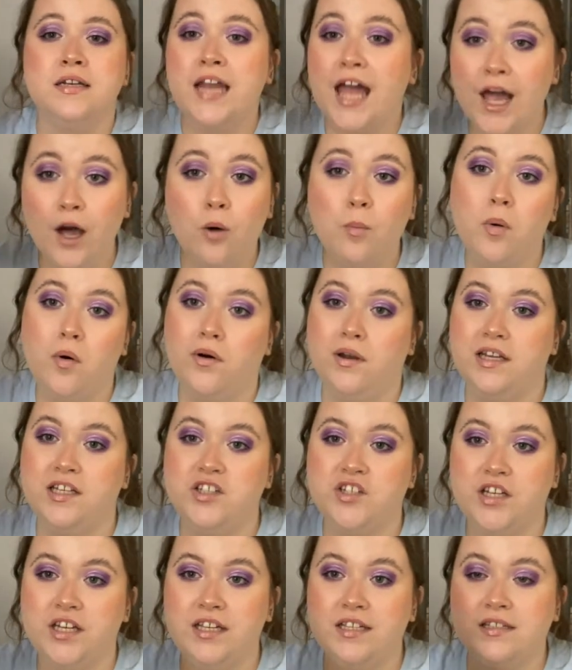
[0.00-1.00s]
nail
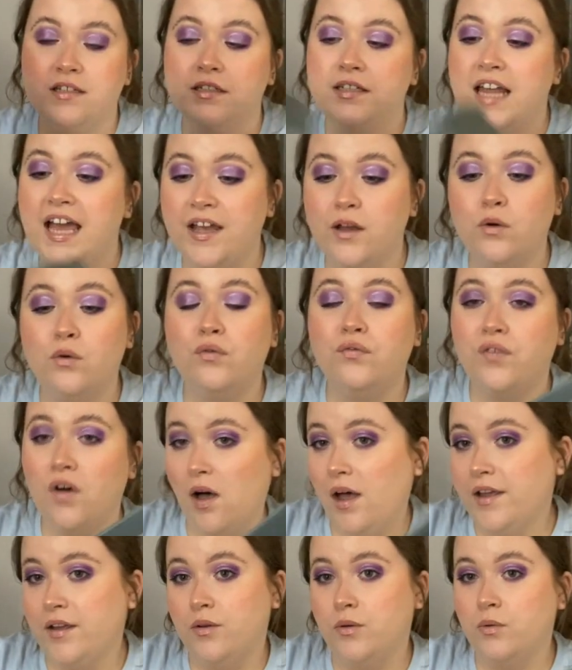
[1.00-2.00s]
polishes, nail
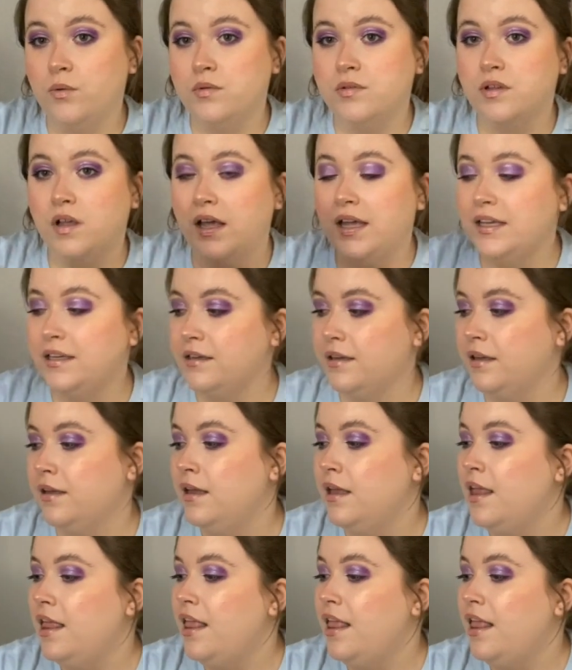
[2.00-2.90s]
files, like